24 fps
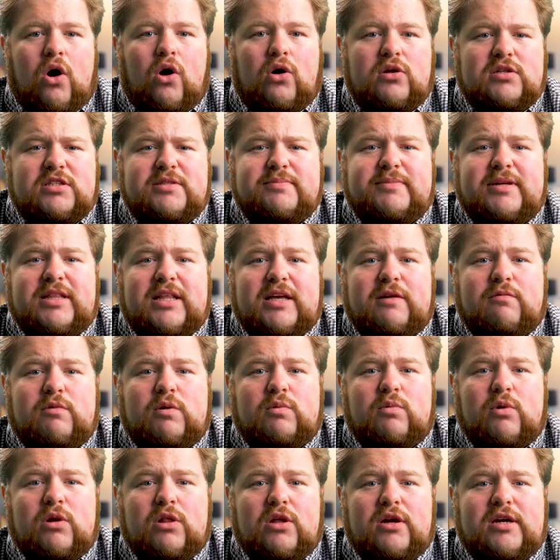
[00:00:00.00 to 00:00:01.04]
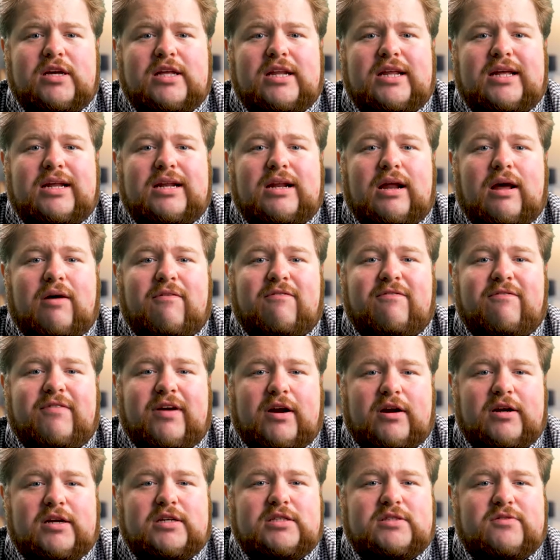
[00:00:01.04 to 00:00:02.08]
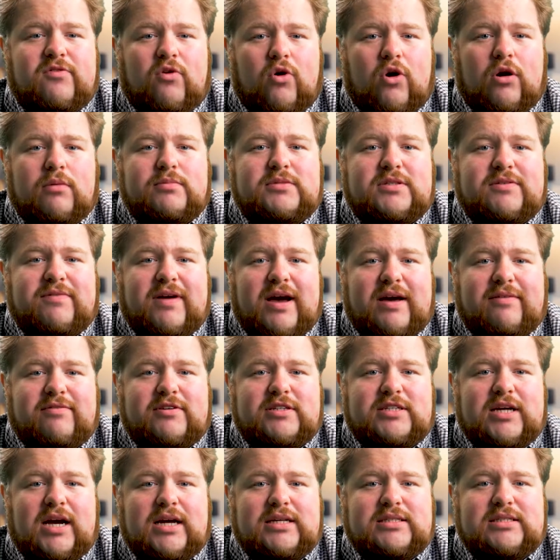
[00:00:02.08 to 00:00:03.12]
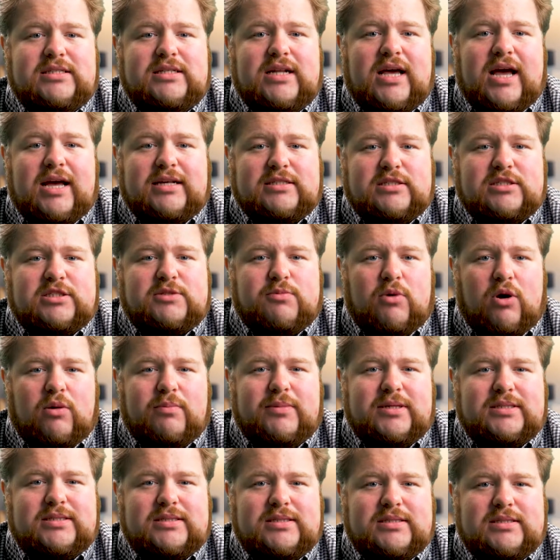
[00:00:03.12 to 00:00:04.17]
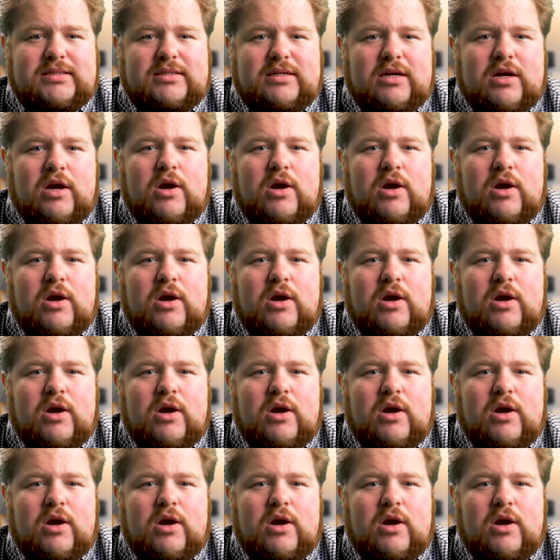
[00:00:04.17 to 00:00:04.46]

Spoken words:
Ultimately, when we're looking at various forms of advertising as a small business,